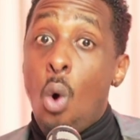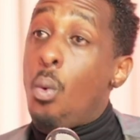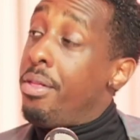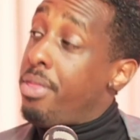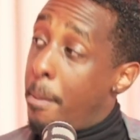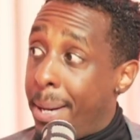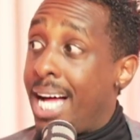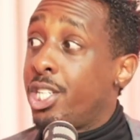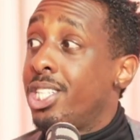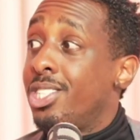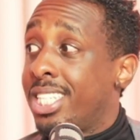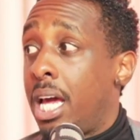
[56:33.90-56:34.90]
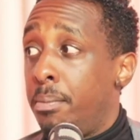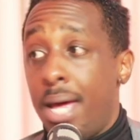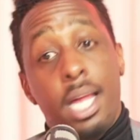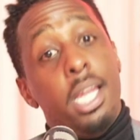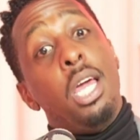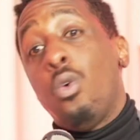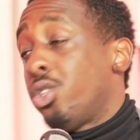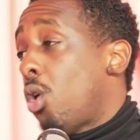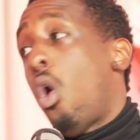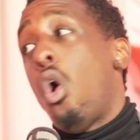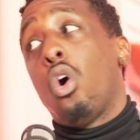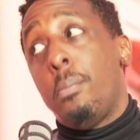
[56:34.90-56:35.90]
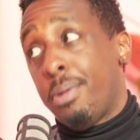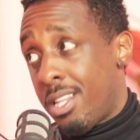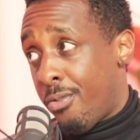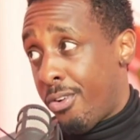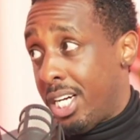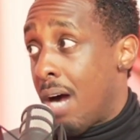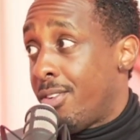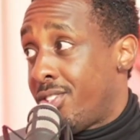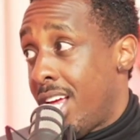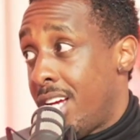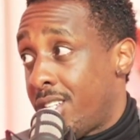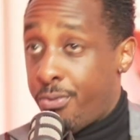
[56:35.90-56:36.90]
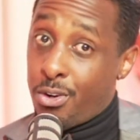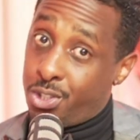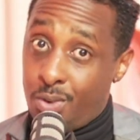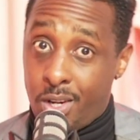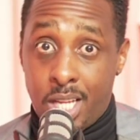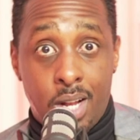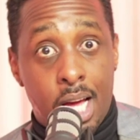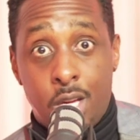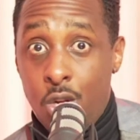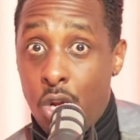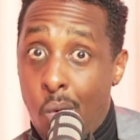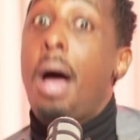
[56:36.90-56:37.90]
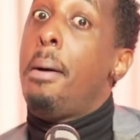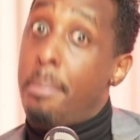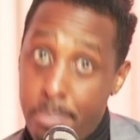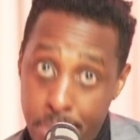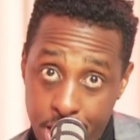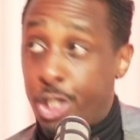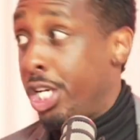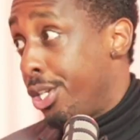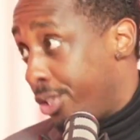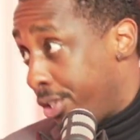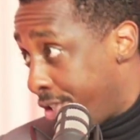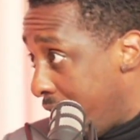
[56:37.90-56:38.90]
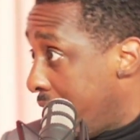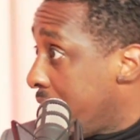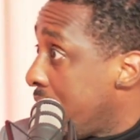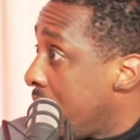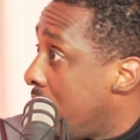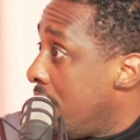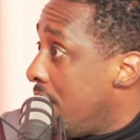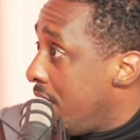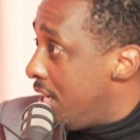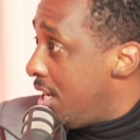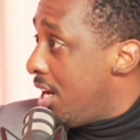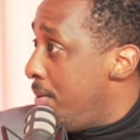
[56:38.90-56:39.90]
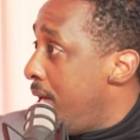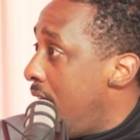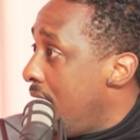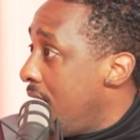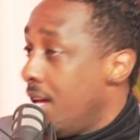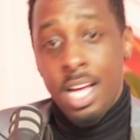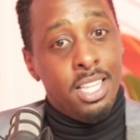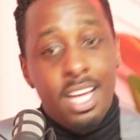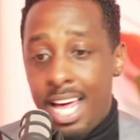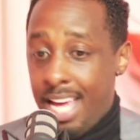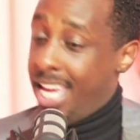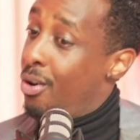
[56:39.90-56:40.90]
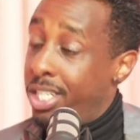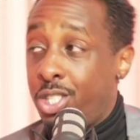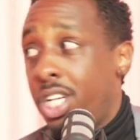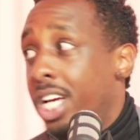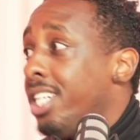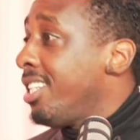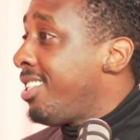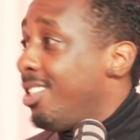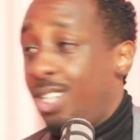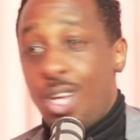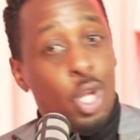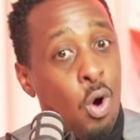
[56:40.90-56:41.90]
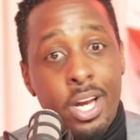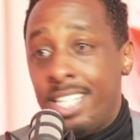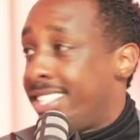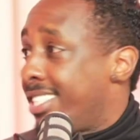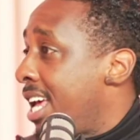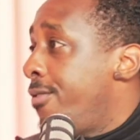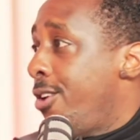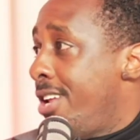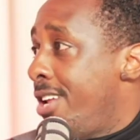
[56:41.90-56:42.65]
When the Belgians came in, it was a whole complete different conversation. First of all, they were like, you know what? Meet Jesus, nigga. You know what I mean? They're like, here is Jesus, is your Lord and Savior